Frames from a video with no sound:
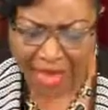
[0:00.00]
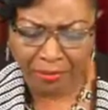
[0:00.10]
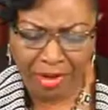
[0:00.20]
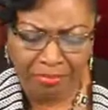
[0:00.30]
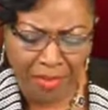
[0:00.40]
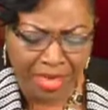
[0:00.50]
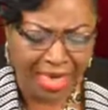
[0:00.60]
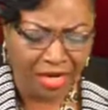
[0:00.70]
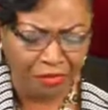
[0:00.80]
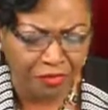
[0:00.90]
I make, let me
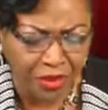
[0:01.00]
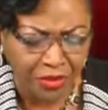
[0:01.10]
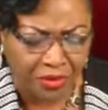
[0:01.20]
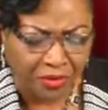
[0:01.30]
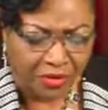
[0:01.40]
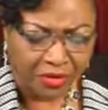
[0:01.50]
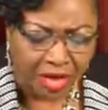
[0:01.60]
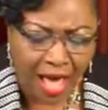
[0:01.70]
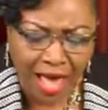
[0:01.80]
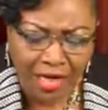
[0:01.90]
get it for you.
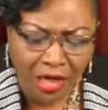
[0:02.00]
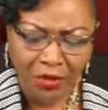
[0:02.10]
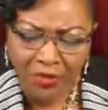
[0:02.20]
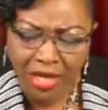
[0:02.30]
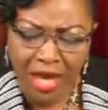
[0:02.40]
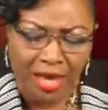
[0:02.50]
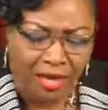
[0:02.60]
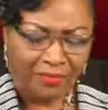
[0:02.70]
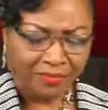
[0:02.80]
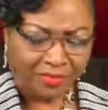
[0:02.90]

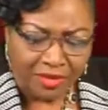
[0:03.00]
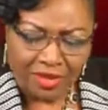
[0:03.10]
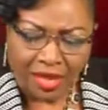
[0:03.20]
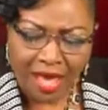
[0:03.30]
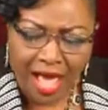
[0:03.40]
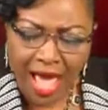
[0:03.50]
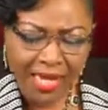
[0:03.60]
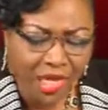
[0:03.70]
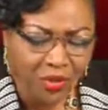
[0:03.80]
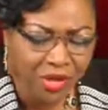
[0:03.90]
Hallelujah.
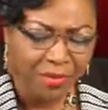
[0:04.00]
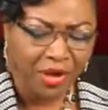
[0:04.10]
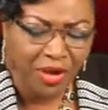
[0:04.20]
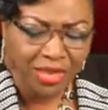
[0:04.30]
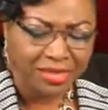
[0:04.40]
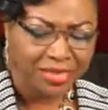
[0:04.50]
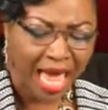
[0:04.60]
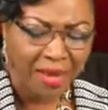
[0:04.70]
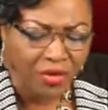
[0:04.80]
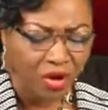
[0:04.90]
Hallelujah. Because the
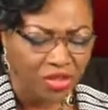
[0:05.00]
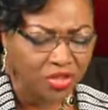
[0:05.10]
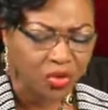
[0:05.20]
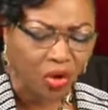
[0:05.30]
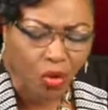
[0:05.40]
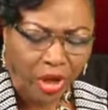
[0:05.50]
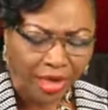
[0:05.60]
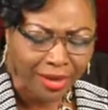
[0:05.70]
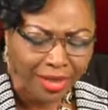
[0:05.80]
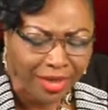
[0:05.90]
time goes so
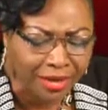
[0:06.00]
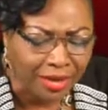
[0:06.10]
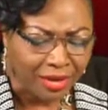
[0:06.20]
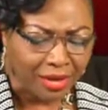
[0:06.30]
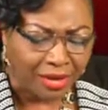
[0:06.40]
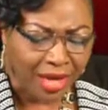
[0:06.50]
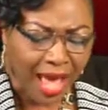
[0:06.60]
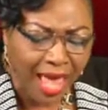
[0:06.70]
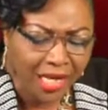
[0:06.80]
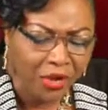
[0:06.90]
quickly.
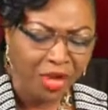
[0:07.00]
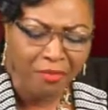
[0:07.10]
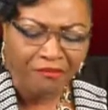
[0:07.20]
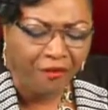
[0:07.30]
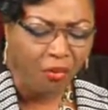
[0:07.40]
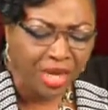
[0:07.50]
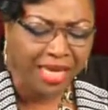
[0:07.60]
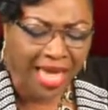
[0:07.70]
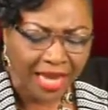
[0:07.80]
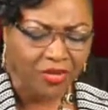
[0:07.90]
Hallelujah. Before we
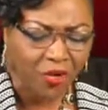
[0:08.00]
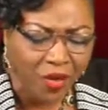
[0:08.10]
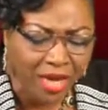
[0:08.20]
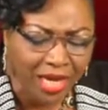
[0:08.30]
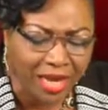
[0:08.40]
get going.